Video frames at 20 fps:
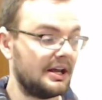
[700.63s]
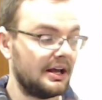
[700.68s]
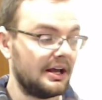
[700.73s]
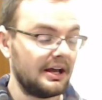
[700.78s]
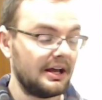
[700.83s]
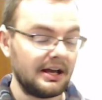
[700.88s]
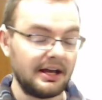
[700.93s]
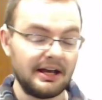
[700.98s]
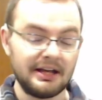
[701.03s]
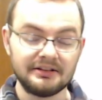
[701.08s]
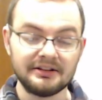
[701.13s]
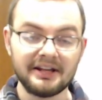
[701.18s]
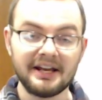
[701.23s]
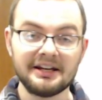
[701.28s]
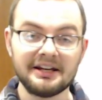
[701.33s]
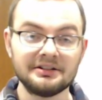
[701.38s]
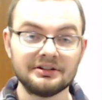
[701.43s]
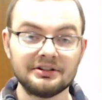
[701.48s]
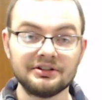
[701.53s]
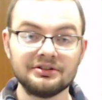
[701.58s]
a link in
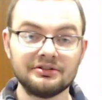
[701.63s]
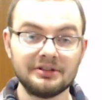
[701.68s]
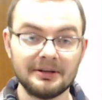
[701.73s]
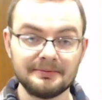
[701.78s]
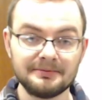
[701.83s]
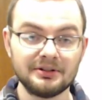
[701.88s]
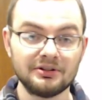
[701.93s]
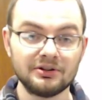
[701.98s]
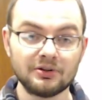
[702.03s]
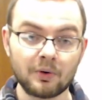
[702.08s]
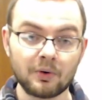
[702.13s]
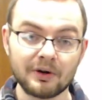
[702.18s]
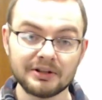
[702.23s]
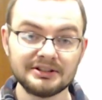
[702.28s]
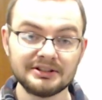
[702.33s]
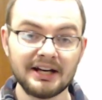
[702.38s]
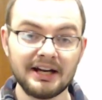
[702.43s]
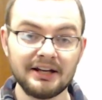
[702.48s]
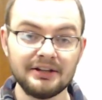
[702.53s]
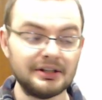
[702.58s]
the description towards
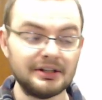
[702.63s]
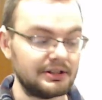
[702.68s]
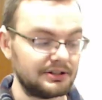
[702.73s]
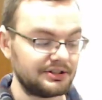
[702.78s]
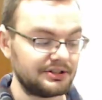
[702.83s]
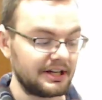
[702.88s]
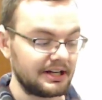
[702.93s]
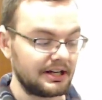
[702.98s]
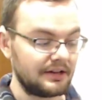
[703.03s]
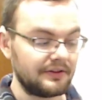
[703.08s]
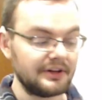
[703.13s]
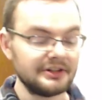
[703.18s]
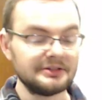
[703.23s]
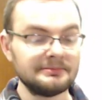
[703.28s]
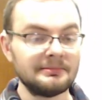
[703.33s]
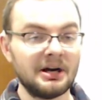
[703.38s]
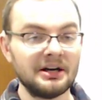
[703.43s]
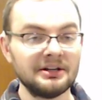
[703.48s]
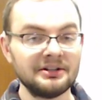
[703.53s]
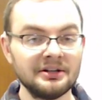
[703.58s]
that. You can check out this
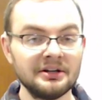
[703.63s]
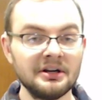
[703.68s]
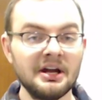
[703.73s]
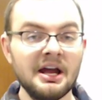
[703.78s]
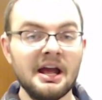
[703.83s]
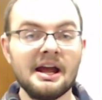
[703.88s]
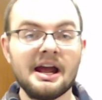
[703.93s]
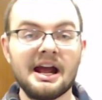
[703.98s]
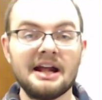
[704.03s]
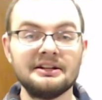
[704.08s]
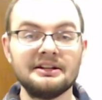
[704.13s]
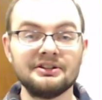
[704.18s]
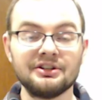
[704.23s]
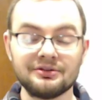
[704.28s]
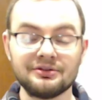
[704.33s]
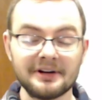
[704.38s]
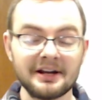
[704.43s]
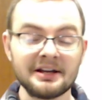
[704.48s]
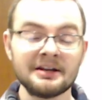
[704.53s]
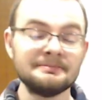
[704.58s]
monitor. And then the
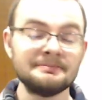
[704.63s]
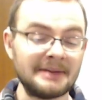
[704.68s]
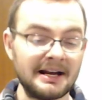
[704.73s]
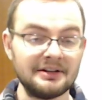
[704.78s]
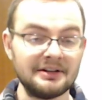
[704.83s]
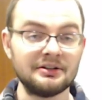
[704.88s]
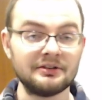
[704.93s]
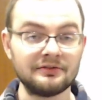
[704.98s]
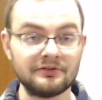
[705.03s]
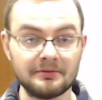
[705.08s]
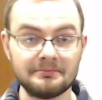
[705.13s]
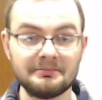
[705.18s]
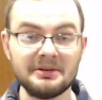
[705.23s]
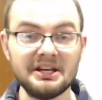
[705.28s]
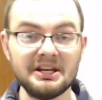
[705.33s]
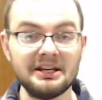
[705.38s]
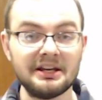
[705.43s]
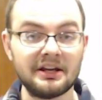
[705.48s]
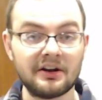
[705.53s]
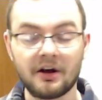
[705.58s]
direct competitor for
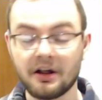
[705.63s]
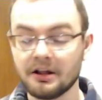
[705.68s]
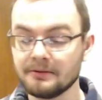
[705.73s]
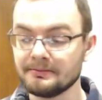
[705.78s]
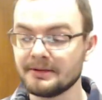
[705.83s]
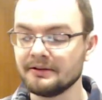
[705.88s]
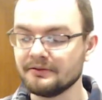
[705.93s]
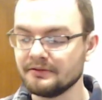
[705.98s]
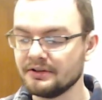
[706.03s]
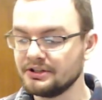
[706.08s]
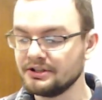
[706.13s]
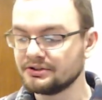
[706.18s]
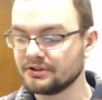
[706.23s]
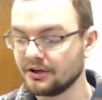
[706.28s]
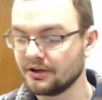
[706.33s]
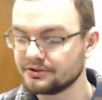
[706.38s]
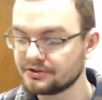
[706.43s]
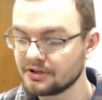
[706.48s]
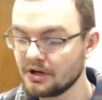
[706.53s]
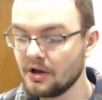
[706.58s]
me in all my
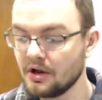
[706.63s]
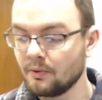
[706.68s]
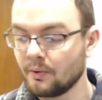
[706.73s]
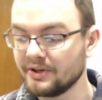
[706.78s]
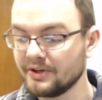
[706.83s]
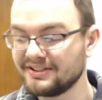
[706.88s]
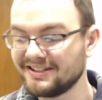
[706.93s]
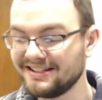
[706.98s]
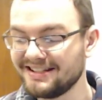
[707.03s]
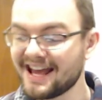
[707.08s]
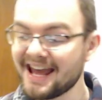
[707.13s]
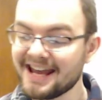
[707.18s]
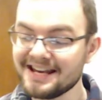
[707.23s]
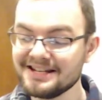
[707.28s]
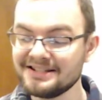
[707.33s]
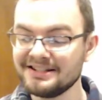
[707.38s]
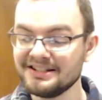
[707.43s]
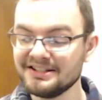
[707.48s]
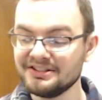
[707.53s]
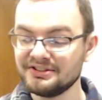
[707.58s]
research was the
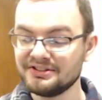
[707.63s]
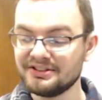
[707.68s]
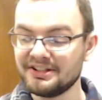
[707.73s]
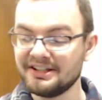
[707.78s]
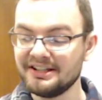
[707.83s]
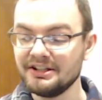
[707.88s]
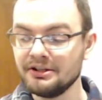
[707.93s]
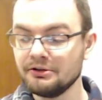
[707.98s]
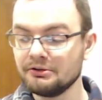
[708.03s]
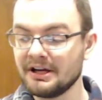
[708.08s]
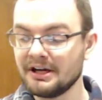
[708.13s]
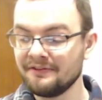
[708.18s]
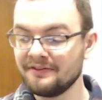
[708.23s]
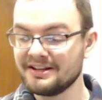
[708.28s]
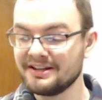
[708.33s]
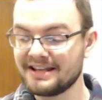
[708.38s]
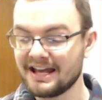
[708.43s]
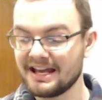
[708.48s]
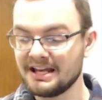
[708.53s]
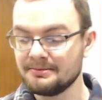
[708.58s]
ASUS TUF
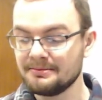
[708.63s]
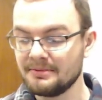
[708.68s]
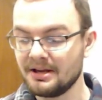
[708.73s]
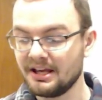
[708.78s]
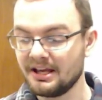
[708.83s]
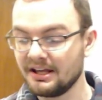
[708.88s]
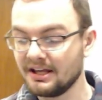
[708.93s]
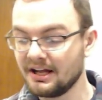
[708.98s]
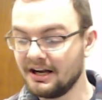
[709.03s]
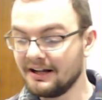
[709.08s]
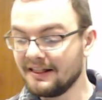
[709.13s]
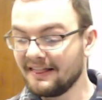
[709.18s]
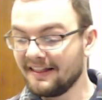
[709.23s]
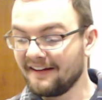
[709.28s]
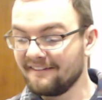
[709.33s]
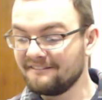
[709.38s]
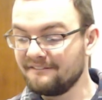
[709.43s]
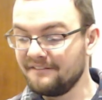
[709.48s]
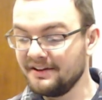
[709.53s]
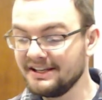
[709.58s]
Gaming
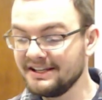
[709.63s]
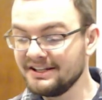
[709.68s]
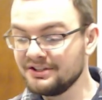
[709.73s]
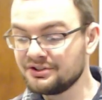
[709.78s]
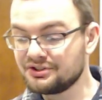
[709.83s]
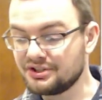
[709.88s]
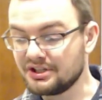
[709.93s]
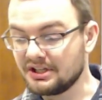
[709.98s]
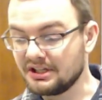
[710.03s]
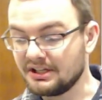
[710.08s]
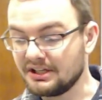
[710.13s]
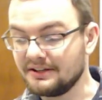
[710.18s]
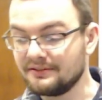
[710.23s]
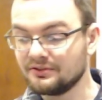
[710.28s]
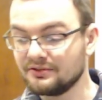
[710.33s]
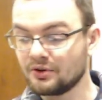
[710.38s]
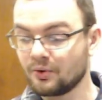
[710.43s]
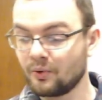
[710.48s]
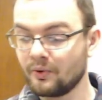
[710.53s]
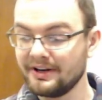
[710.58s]

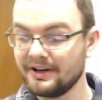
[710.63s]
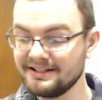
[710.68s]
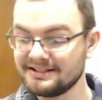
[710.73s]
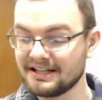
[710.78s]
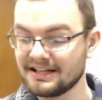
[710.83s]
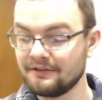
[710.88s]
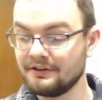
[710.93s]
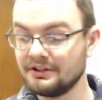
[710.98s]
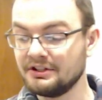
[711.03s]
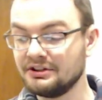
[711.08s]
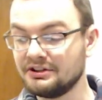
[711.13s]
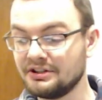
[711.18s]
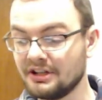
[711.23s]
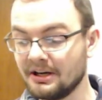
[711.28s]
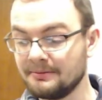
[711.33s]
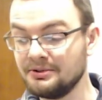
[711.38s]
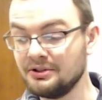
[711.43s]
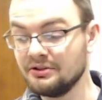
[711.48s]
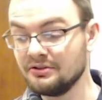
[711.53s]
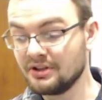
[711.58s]

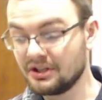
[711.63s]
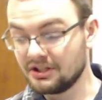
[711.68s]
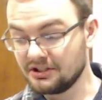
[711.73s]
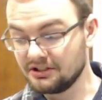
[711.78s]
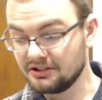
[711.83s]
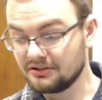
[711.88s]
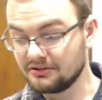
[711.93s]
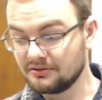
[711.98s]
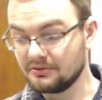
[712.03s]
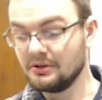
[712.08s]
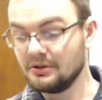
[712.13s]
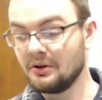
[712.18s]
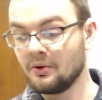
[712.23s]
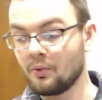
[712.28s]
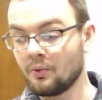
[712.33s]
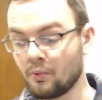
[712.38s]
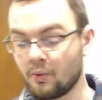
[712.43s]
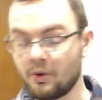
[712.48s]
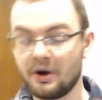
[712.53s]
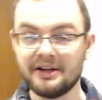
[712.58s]

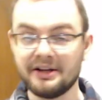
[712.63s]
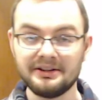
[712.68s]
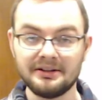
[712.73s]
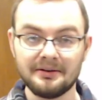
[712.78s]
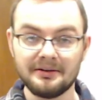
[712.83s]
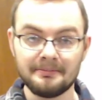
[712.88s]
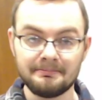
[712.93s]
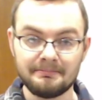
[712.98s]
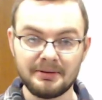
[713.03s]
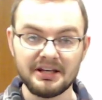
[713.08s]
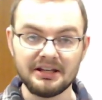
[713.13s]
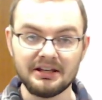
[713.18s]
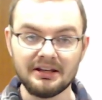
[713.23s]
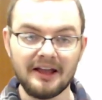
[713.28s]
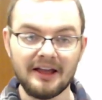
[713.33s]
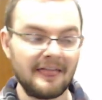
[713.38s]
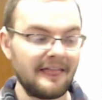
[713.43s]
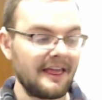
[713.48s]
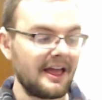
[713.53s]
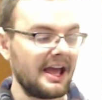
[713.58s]
VG27WQ1B.
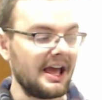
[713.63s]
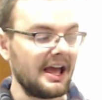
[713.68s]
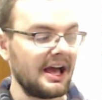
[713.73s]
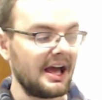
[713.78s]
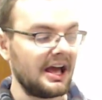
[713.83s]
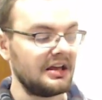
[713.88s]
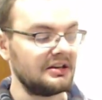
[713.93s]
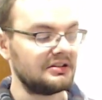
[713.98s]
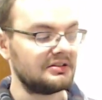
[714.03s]
It has